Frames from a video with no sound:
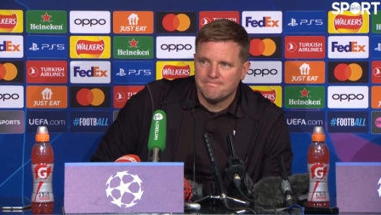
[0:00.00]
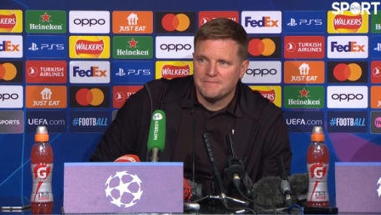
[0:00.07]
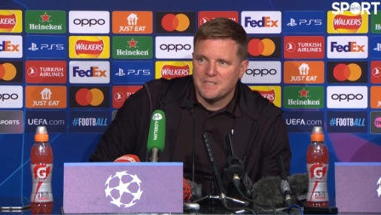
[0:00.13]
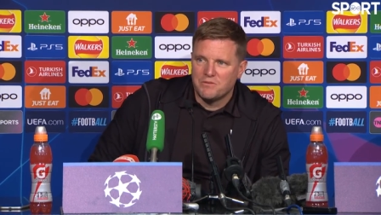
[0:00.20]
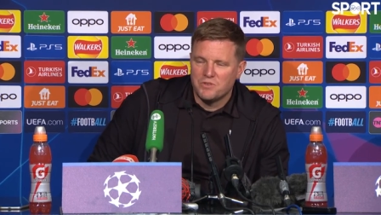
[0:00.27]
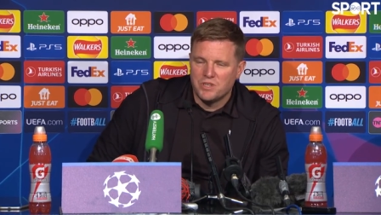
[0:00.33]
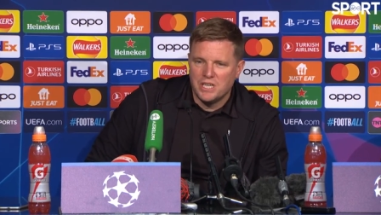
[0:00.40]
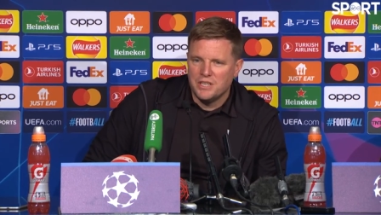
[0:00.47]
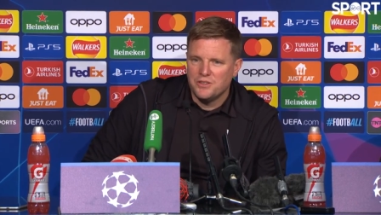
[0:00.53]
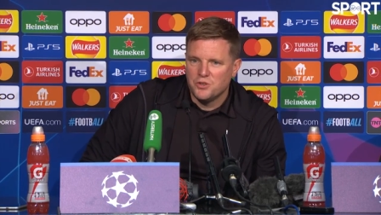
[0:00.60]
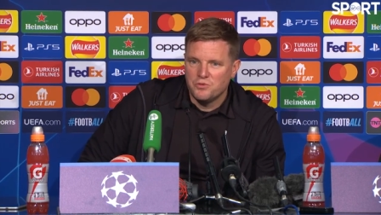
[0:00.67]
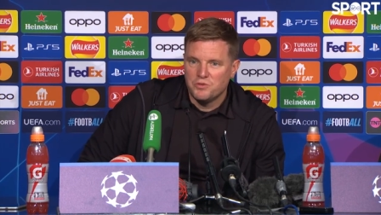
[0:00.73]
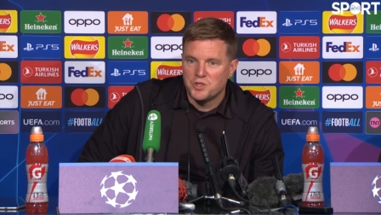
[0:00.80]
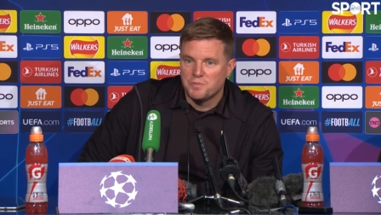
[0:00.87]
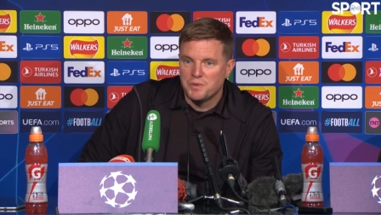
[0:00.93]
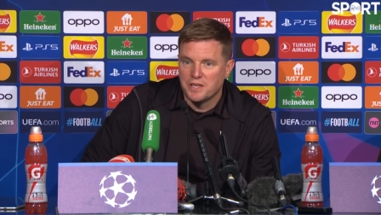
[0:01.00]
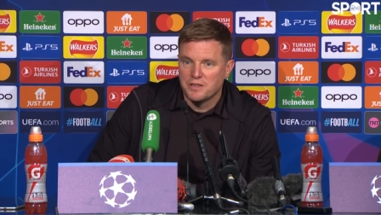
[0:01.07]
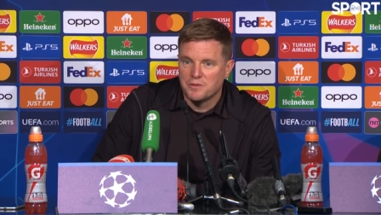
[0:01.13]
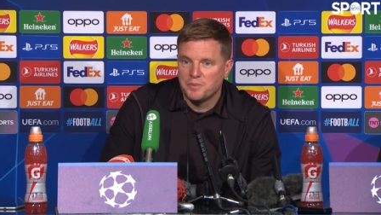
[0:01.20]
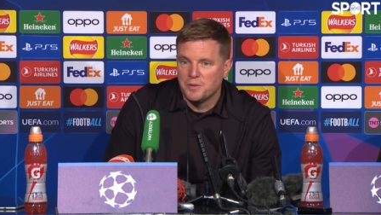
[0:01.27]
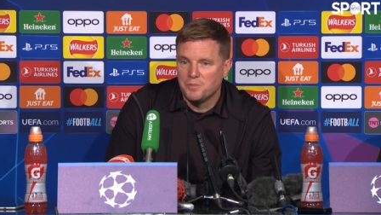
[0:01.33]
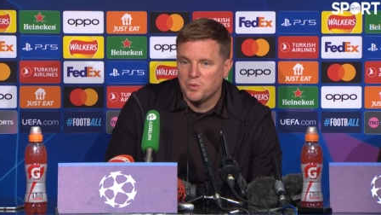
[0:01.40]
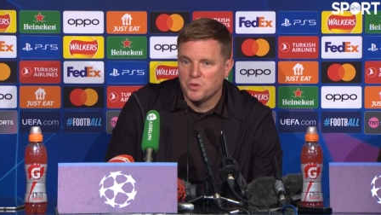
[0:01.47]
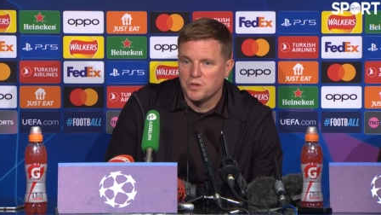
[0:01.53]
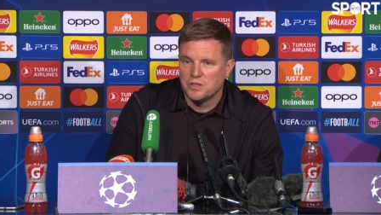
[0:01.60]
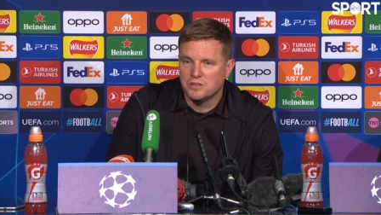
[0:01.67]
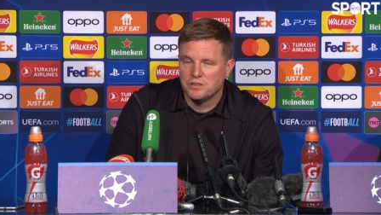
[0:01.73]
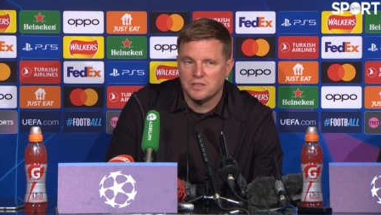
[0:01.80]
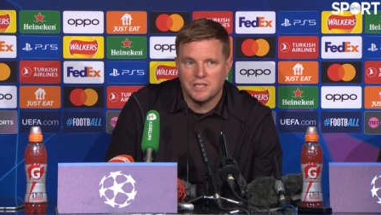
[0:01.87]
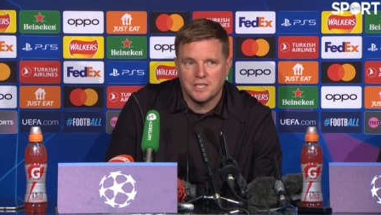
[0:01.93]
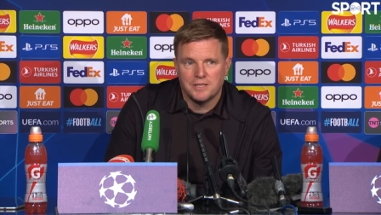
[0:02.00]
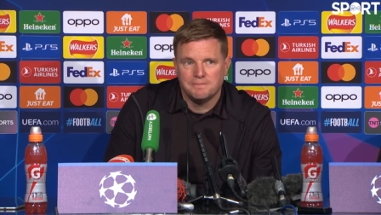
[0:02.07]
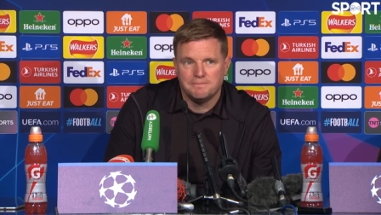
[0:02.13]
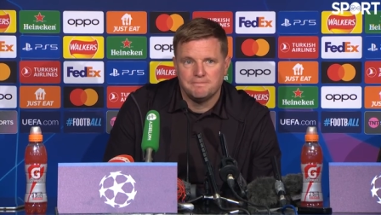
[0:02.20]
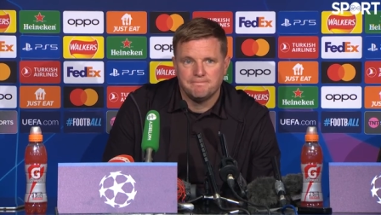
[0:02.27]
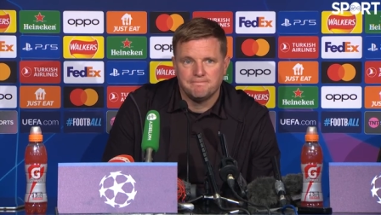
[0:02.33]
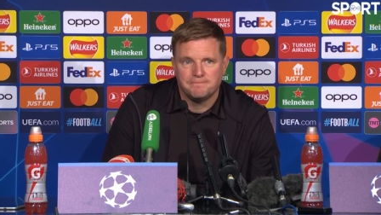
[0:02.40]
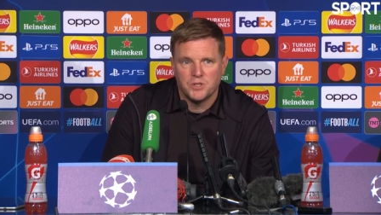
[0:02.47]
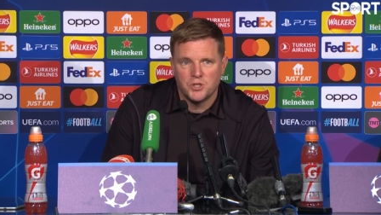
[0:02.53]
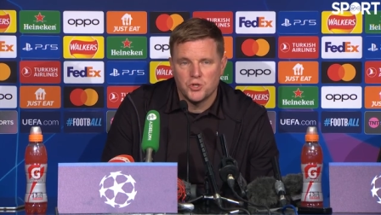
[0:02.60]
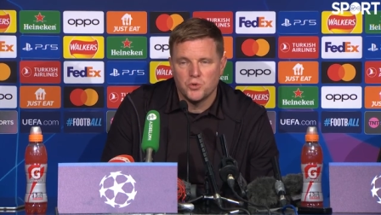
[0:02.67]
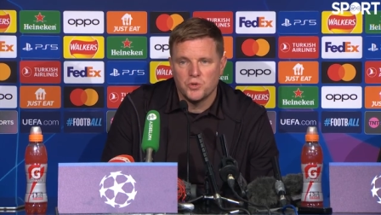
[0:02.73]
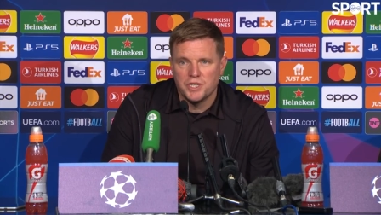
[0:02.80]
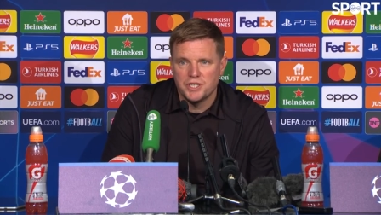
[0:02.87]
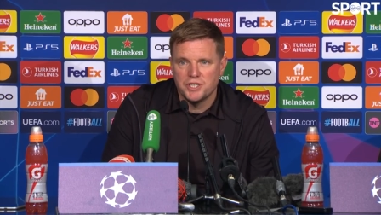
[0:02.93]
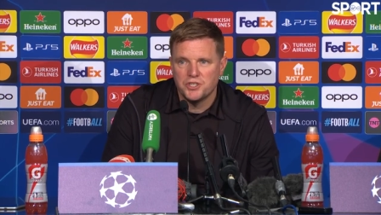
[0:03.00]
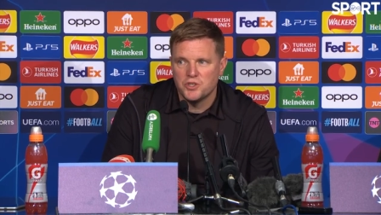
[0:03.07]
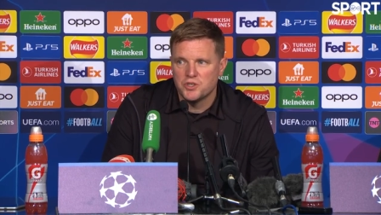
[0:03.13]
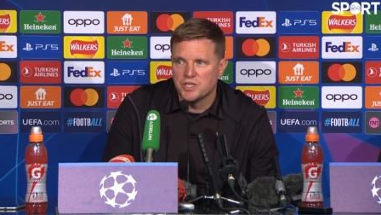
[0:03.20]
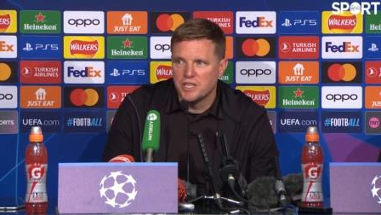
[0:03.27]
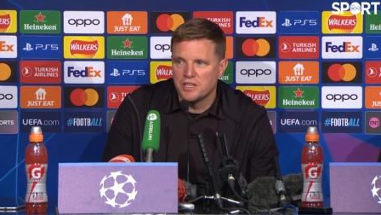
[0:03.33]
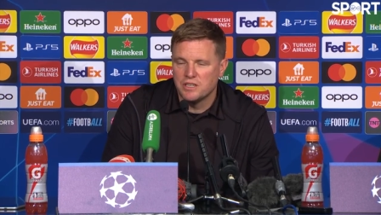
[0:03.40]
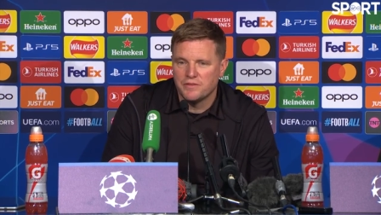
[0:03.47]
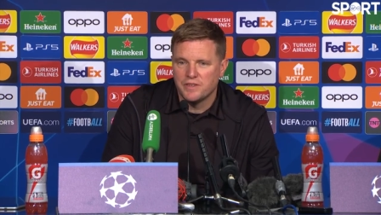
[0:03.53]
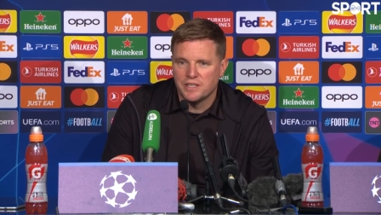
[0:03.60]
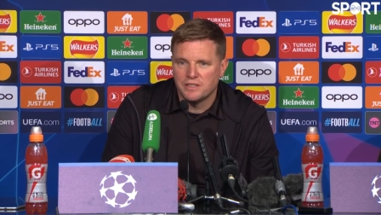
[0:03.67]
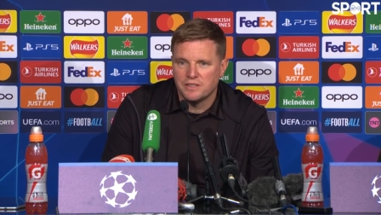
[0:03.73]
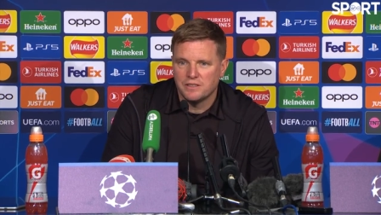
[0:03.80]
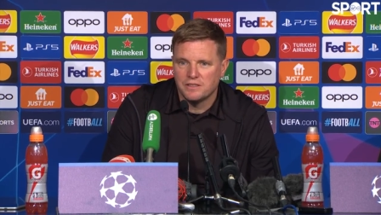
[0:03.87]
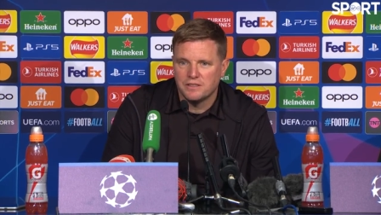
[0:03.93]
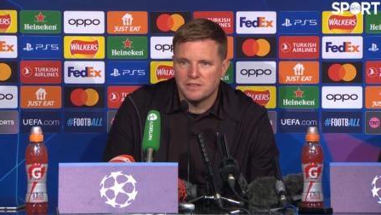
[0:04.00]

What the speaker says: I really do respect the people that the Geordies, as you say, that have had